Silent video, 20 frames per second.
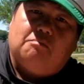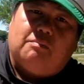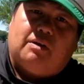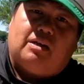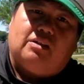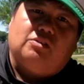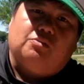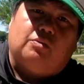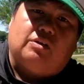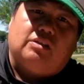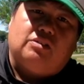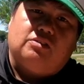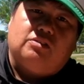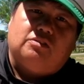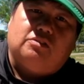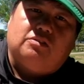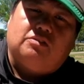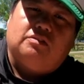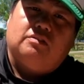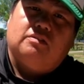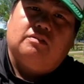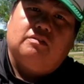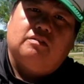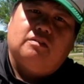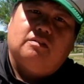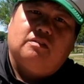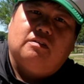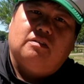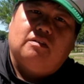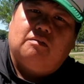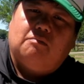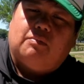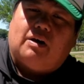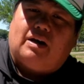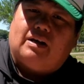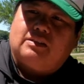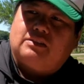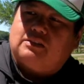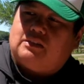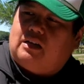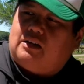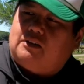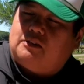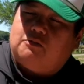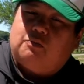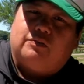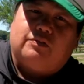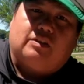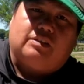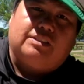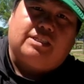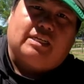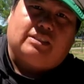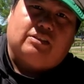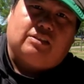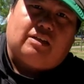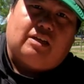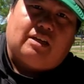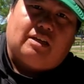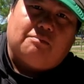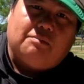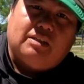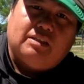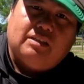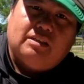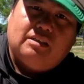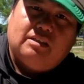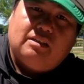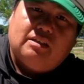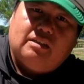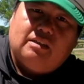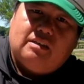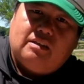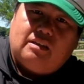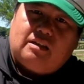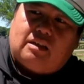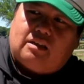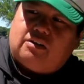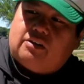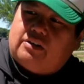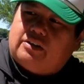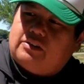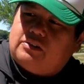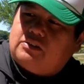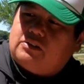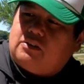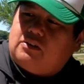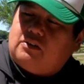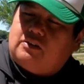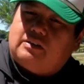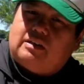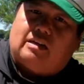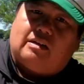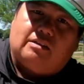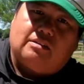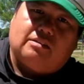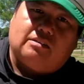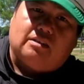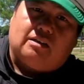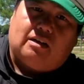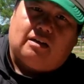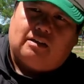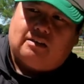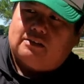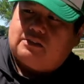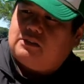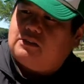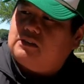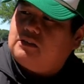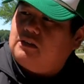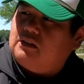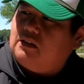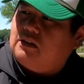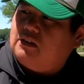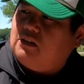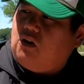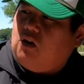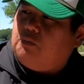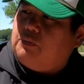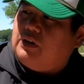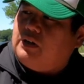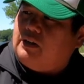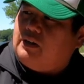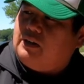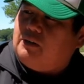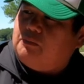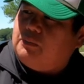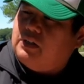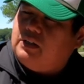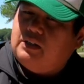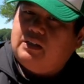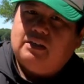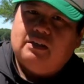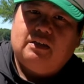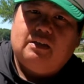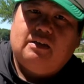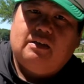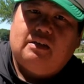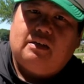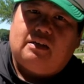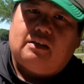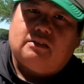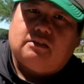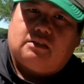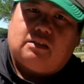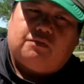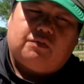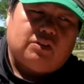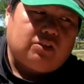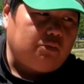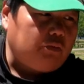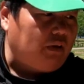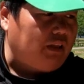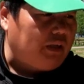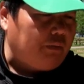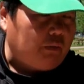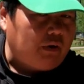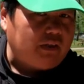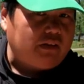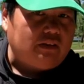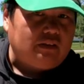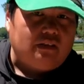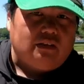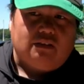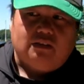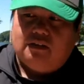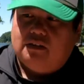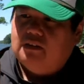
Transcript: May 22 box uh, with the Tactacam in here. So yeah, let's uh, let's open it up and see if it's really worth it.